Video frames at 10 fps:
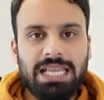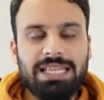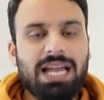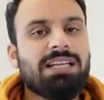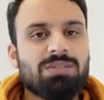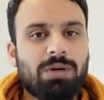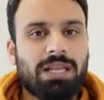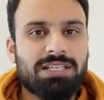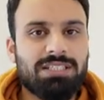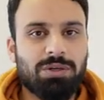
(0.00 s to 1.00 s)
that is what
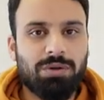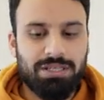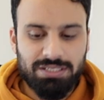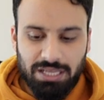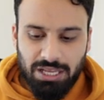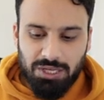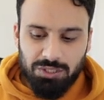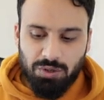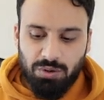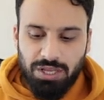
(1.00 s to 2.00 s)
SEO is.
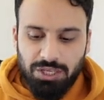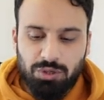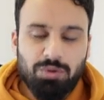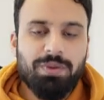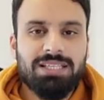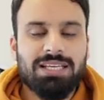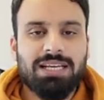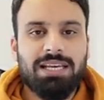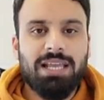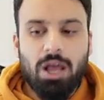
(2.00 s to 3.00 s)
So you
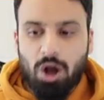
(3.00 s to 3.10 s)
basically